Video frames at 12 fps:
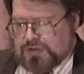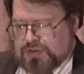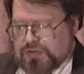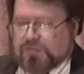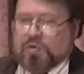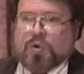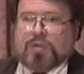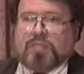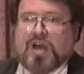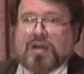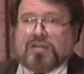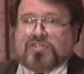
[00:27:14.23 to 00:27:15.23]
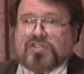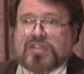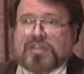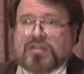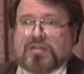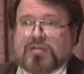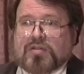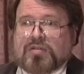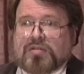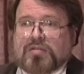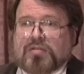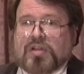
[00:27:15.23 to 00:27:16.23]
The foreign policy
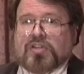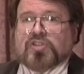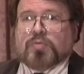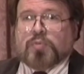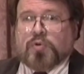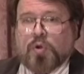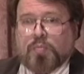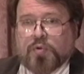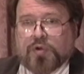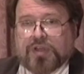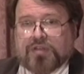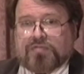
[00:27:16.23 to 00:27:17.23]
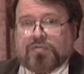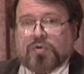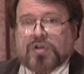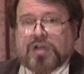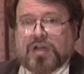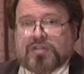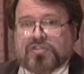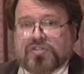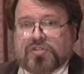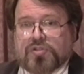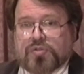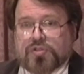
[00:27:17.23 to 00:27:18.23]
that is appropriate for a
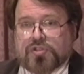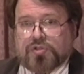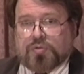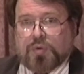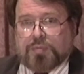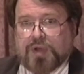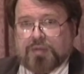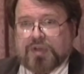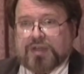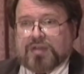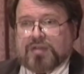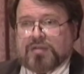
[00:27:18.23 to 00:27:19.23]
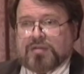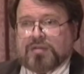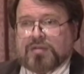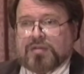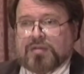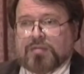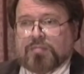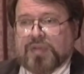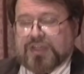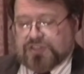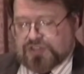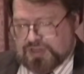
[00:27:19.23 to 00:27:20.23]
constitutional republic
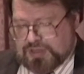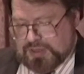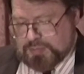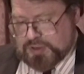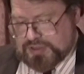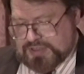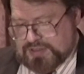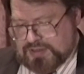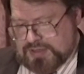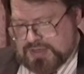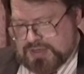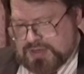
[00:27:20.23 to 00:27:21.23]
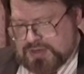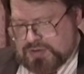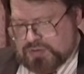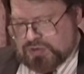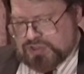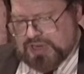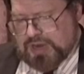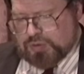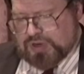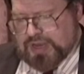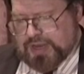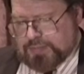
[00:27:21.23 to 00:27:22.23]
based on liberty was
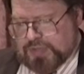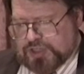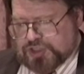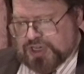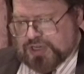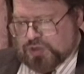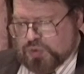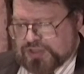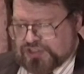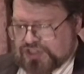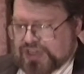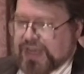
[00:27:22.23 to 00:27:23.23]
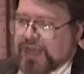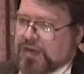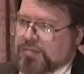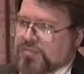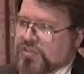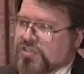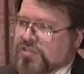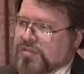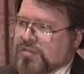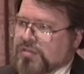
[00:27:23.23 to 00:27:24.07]
outlined by John Quincy Adams